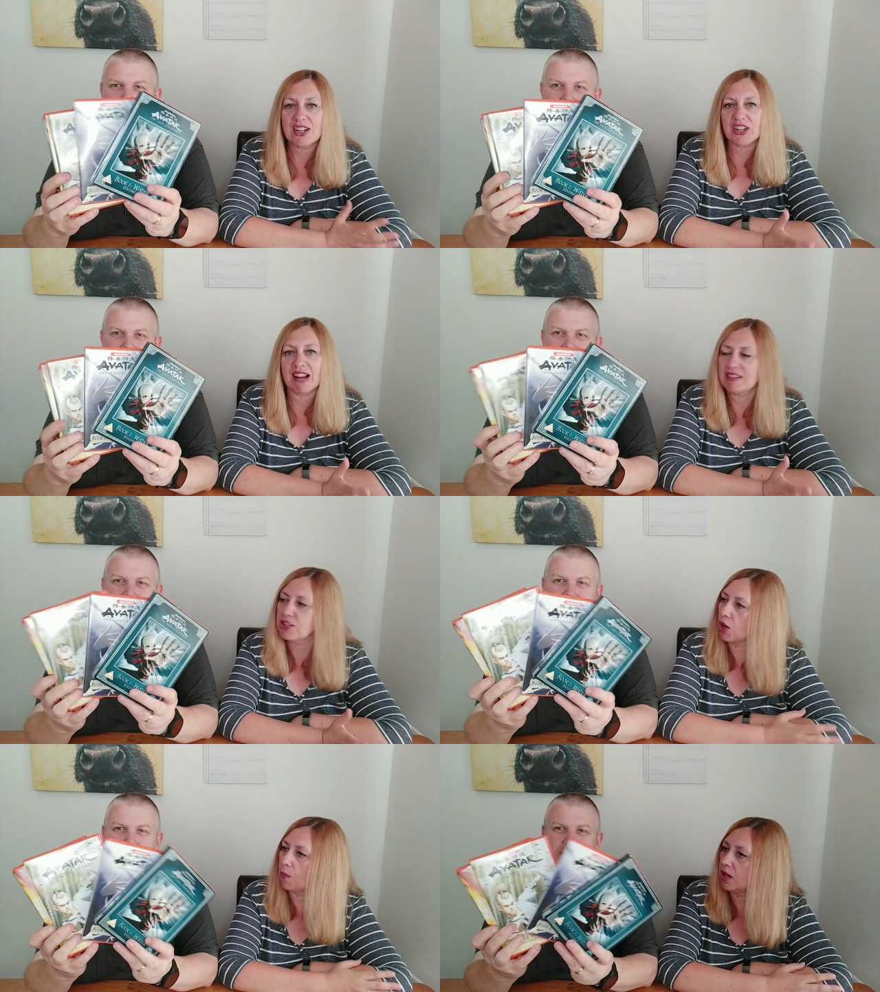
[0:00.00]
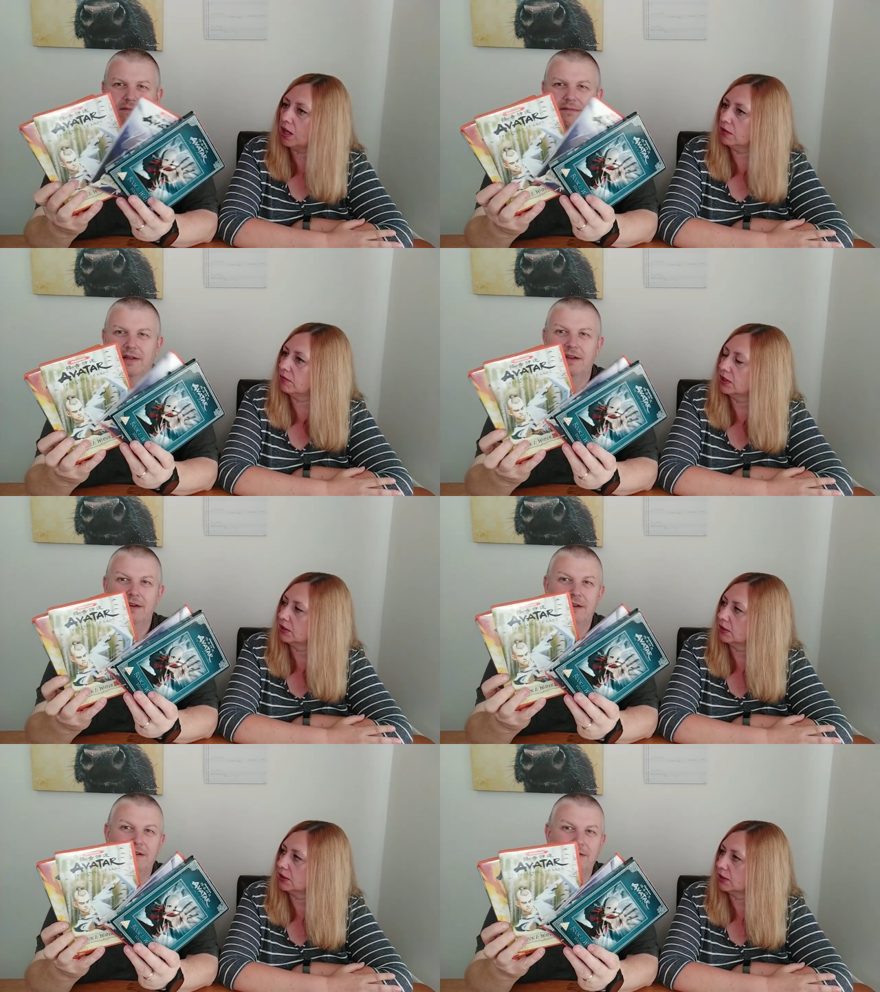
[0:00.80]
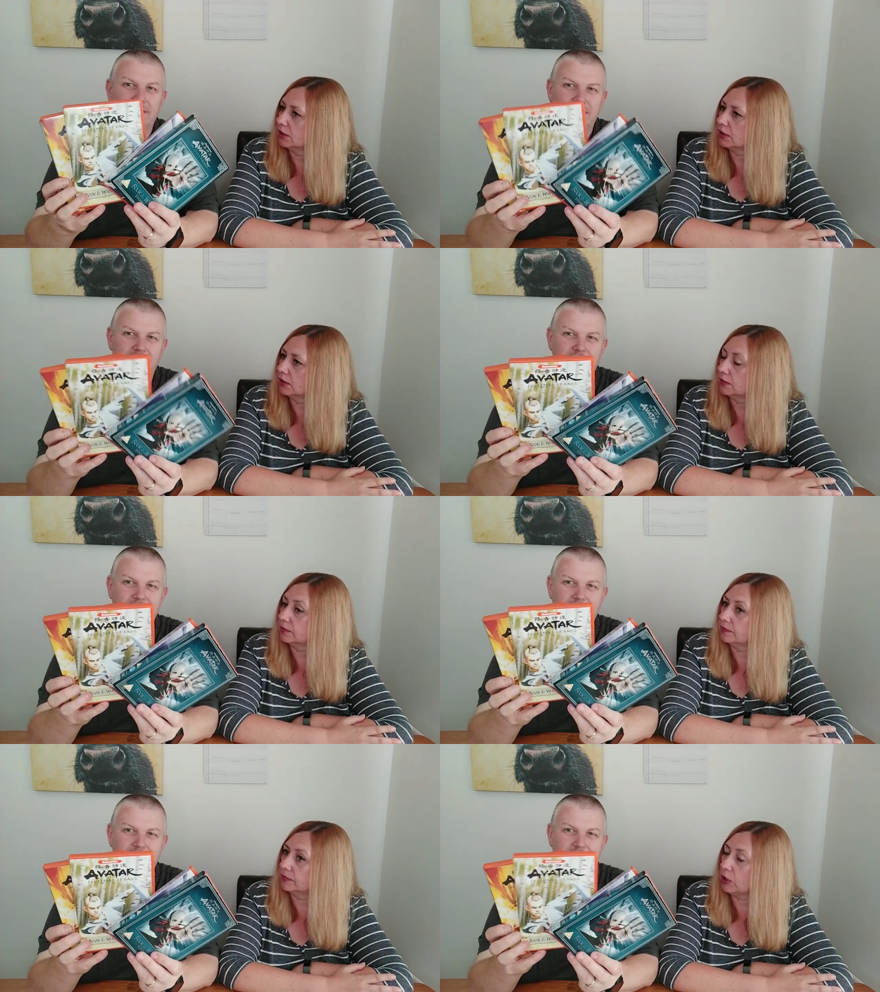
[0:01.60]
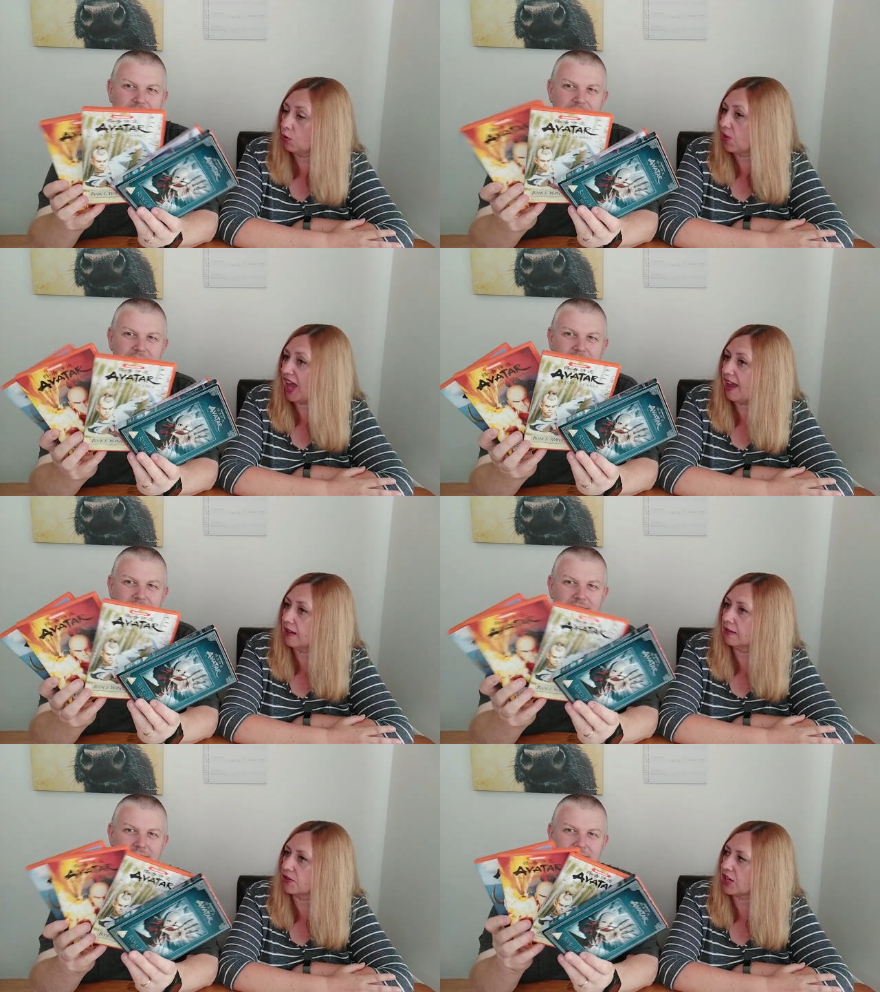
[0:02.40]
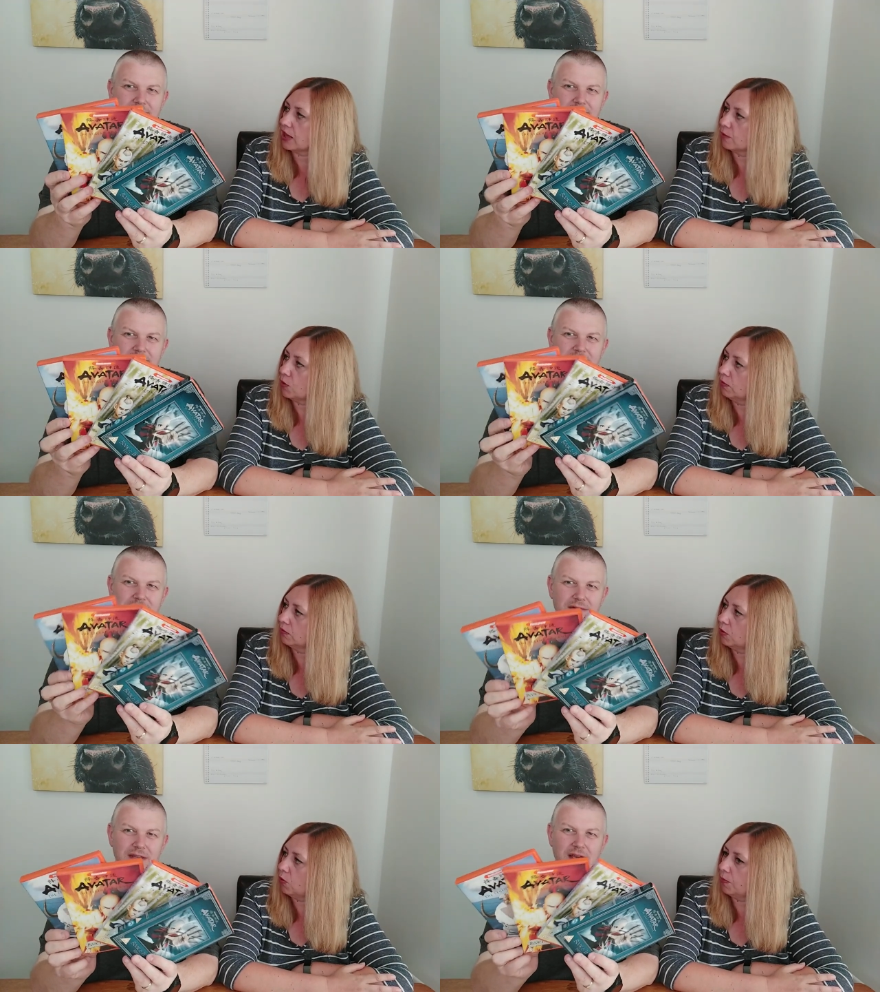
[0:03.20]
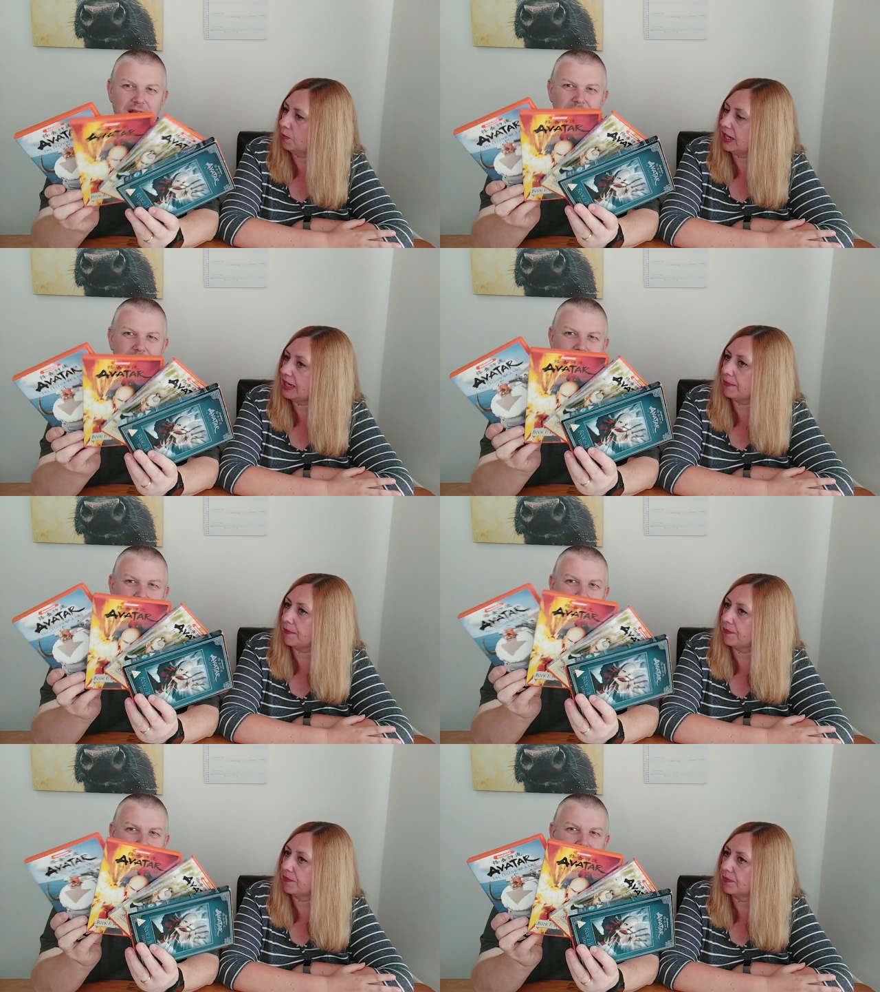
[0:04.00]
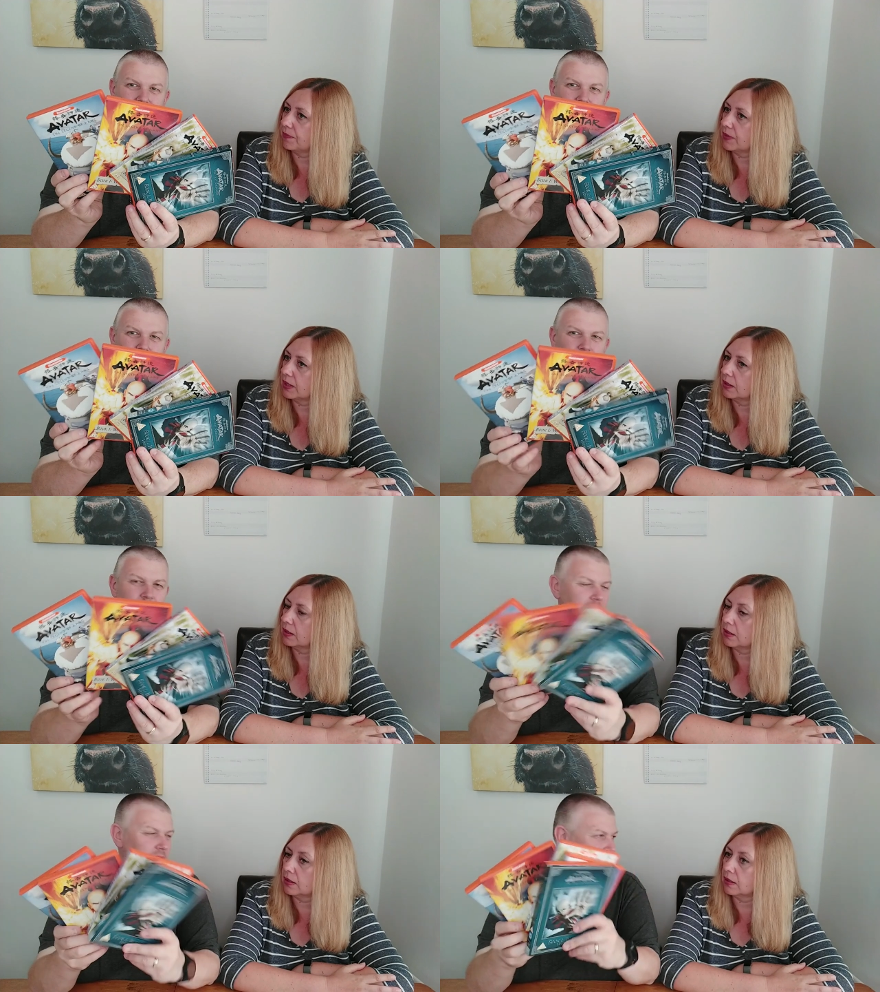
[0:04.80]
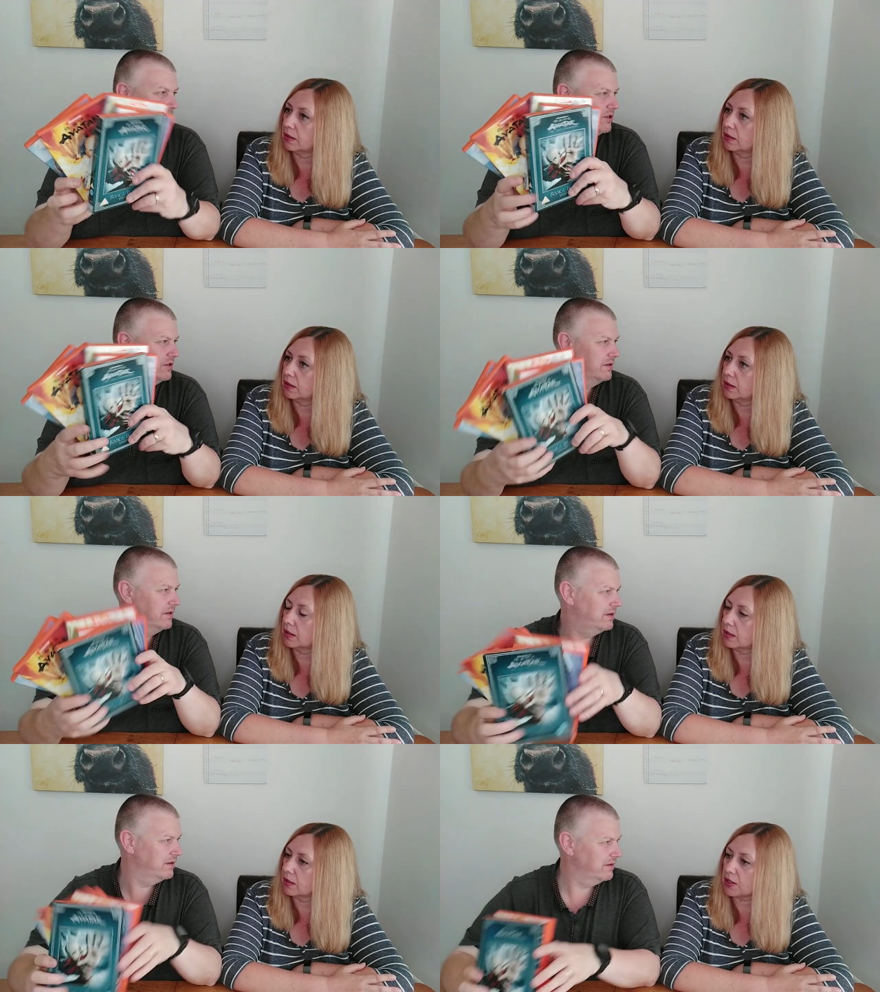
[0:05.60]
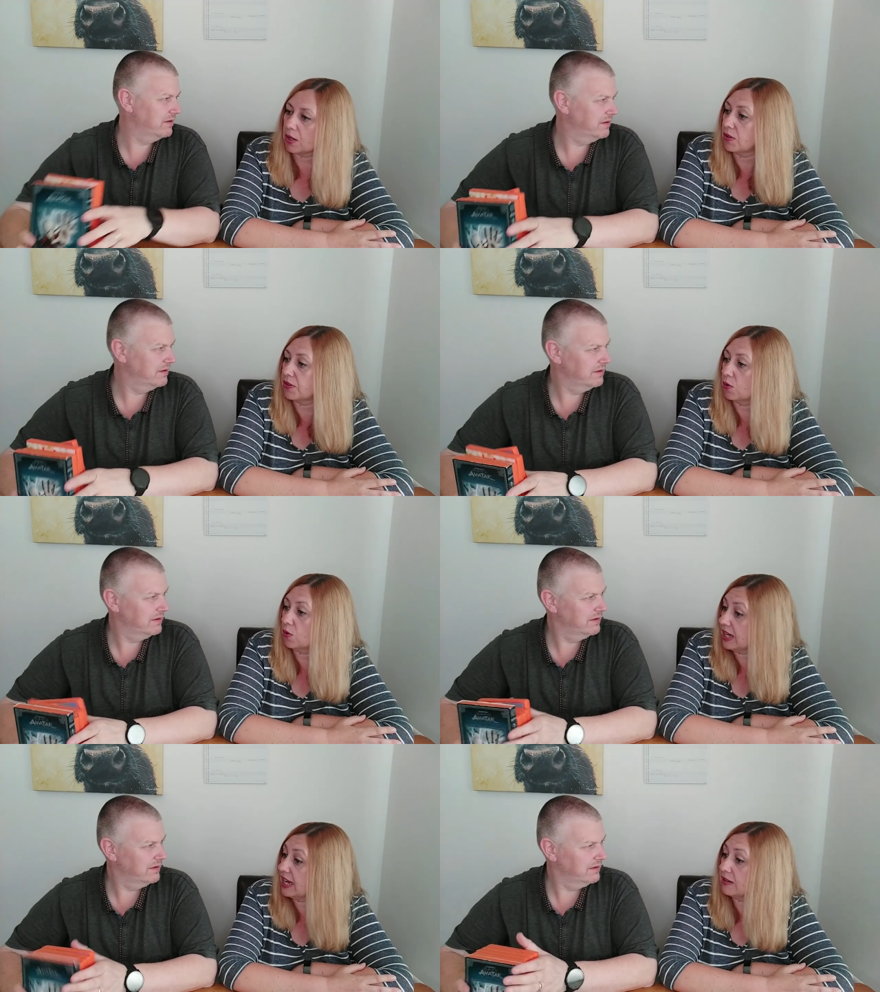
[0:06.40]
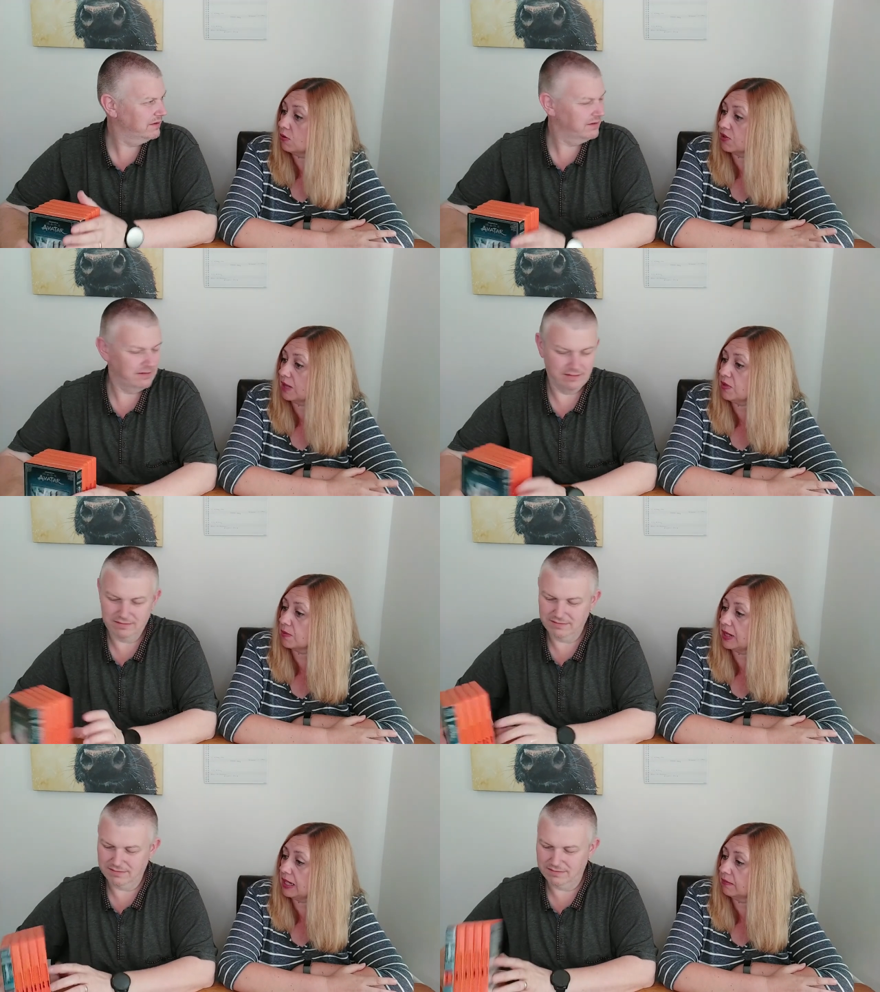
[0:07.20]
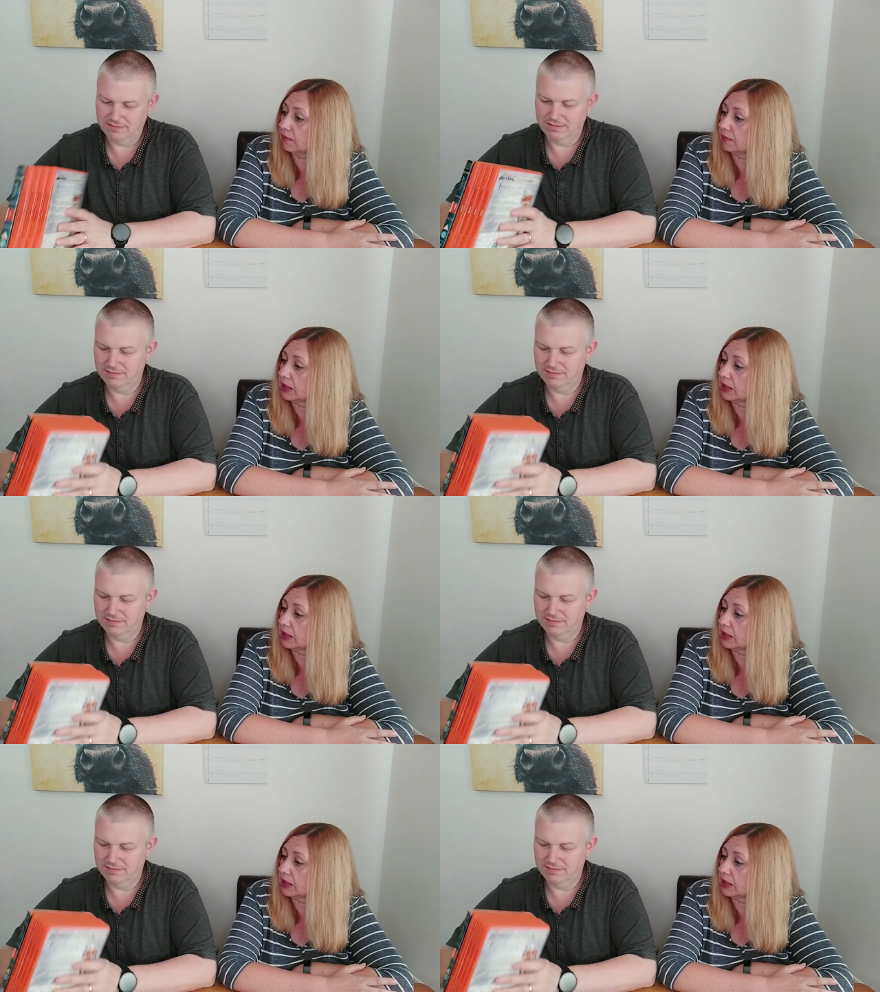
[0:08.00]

Speaker 1: In a charity shop, I know. I know. They're all there. I checked them all. all yeah. Complete. They're all in good condition. So I thought, yeah, they all seem to be.